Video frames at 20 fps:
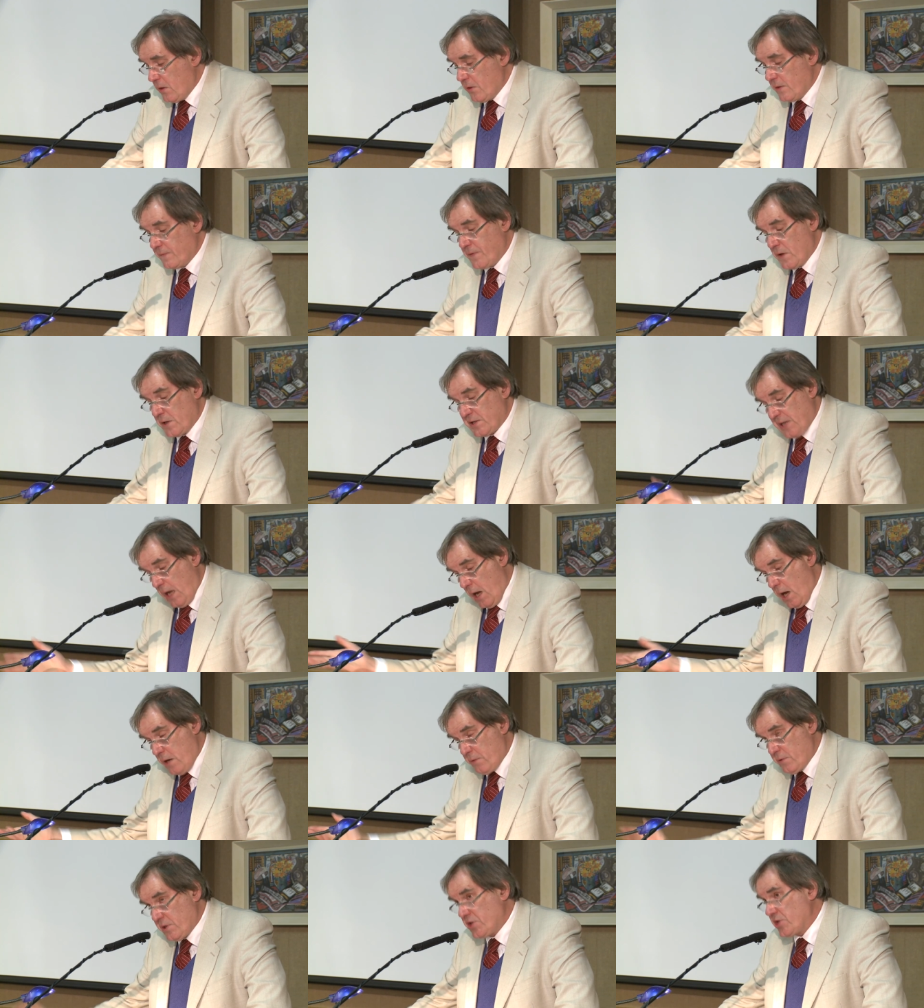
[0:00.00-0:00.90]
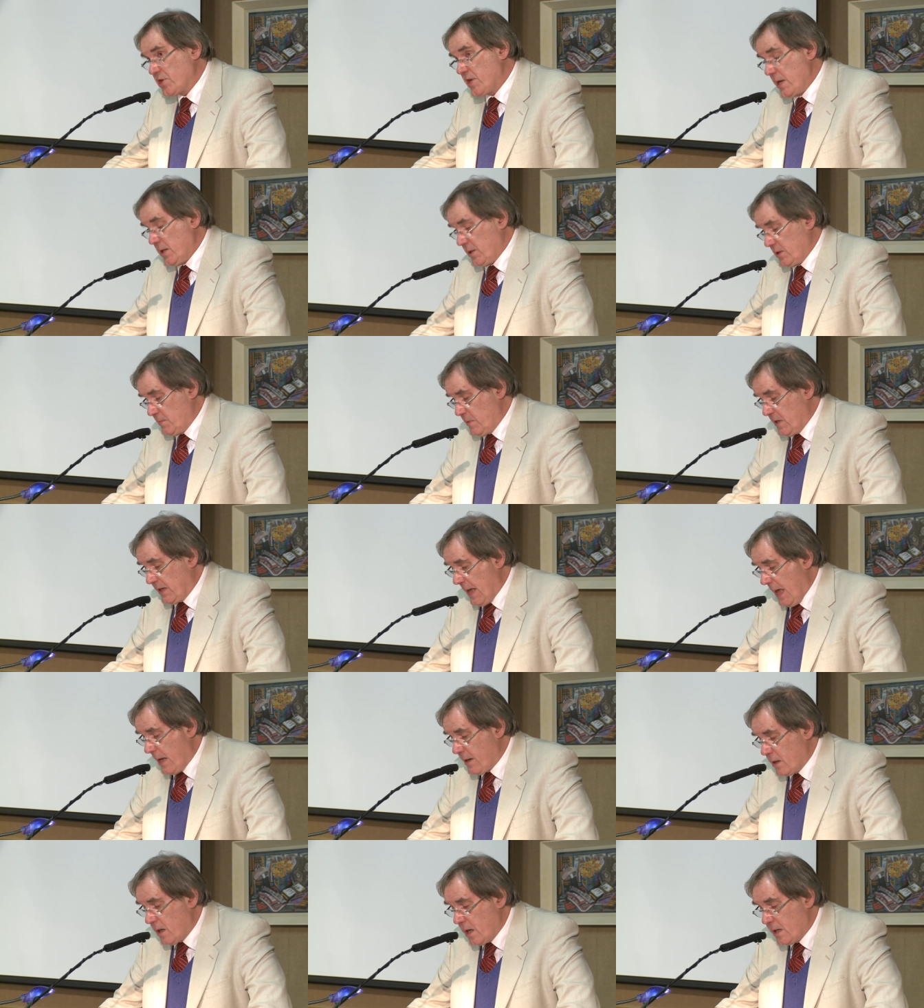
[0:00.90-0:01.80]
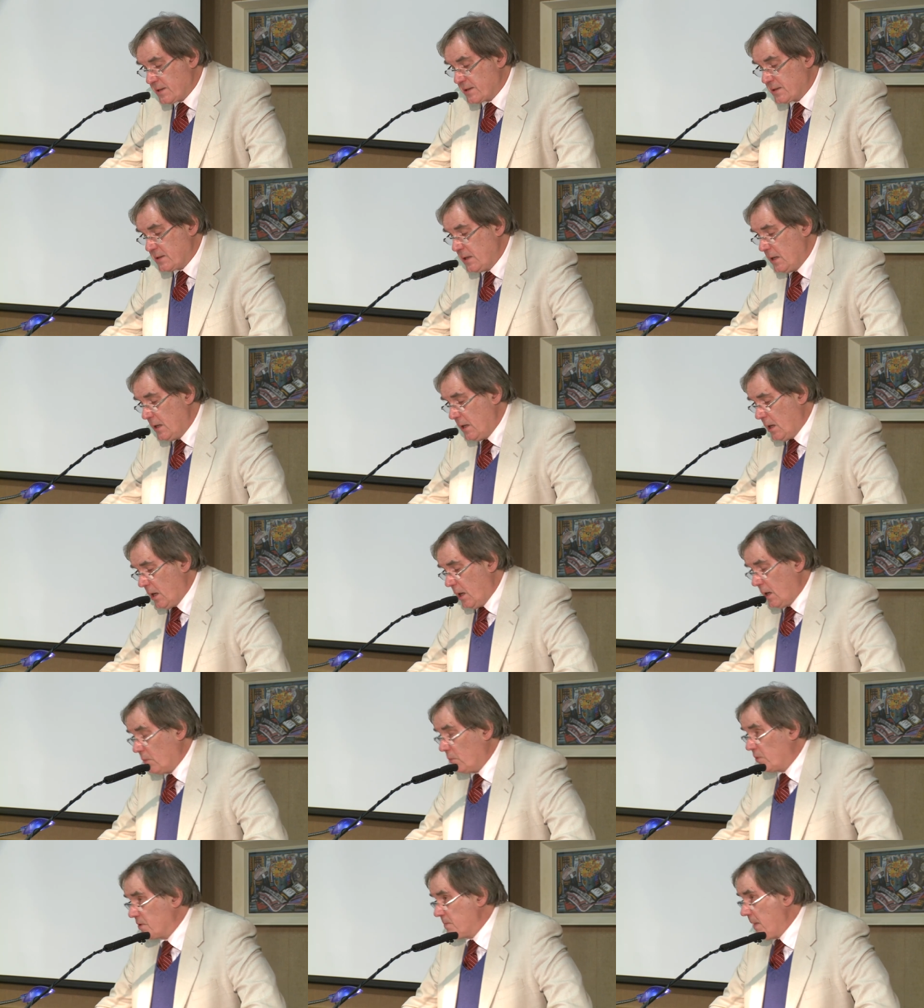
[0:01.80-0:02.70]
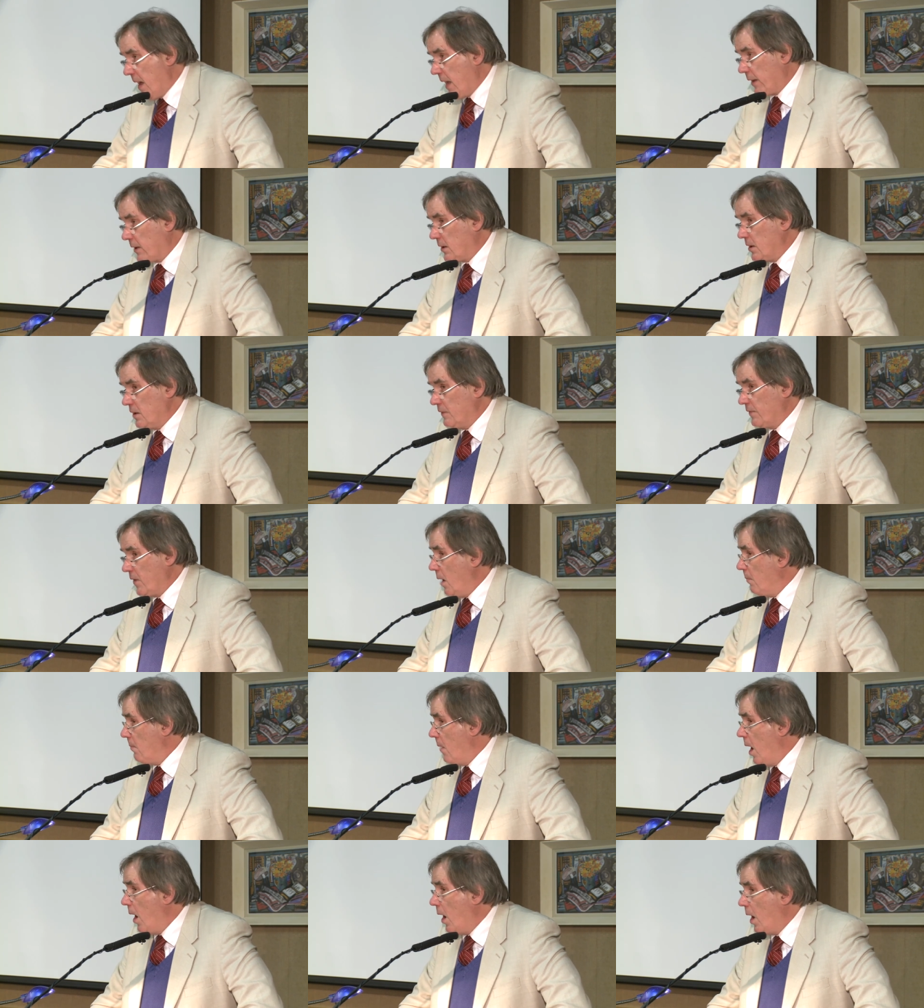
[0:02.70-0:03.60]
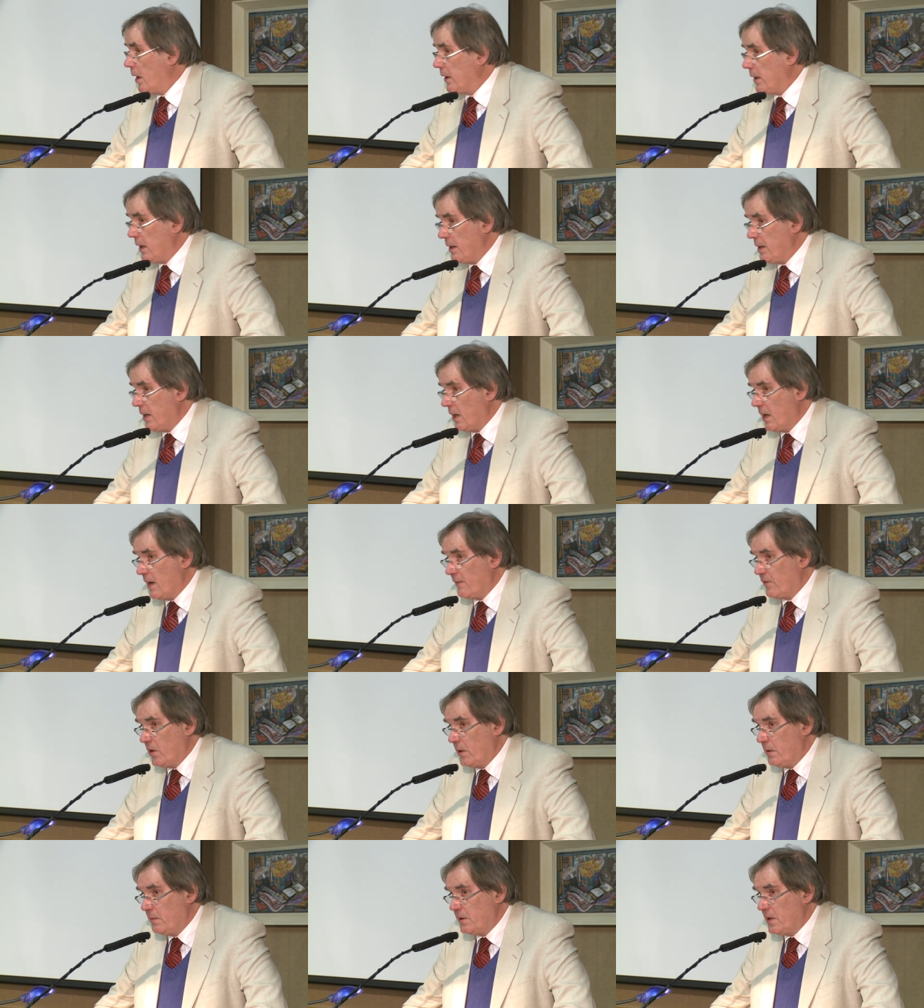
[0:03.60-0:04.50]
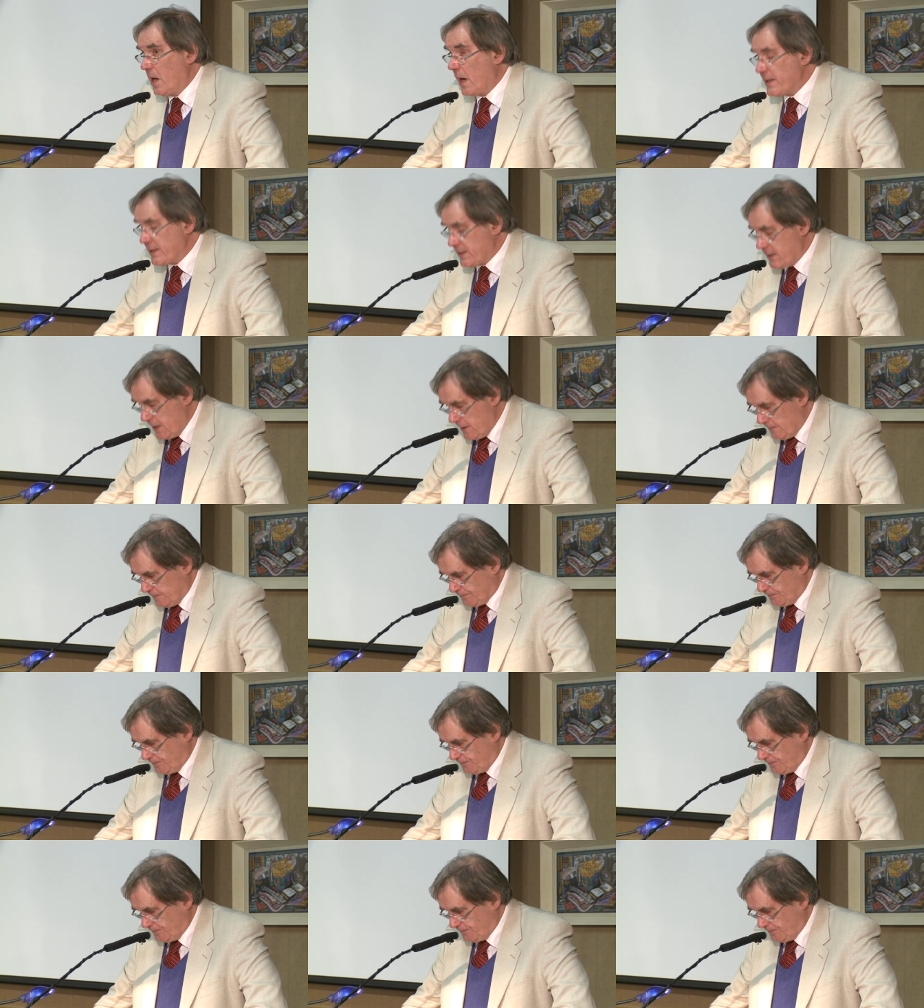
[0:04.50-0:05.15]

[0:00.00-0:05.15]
The first Irish saint to be canonized uh, was Malachy of Armagh in 1190.